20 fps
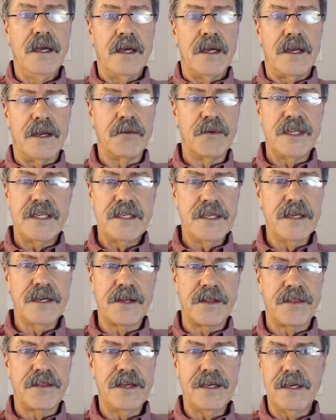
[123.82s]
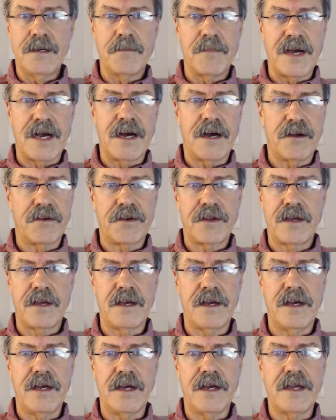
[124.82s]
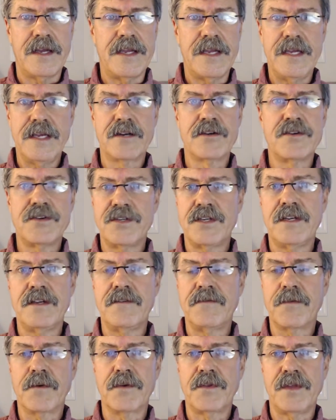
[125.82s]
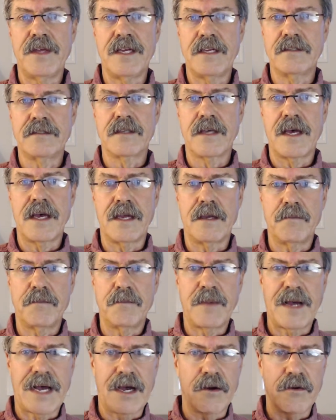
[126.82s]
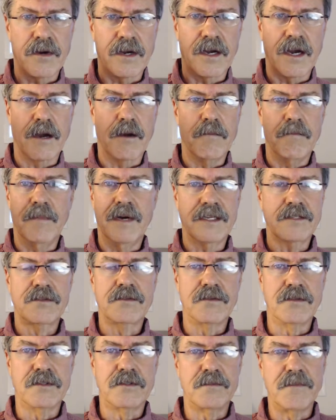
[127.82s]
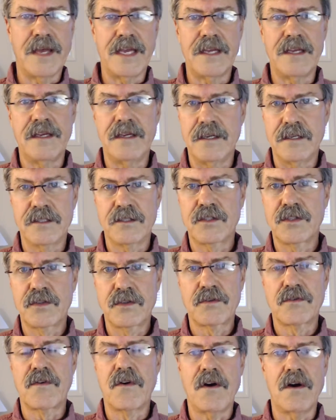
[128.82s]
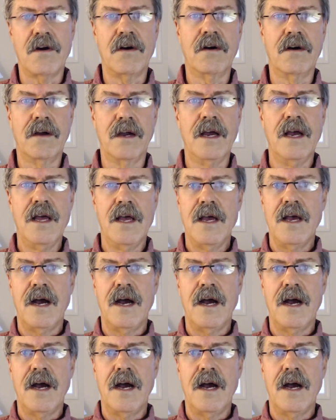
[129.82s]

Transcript: Now, we tend to think about energy for things like powering our muscles, making us strong,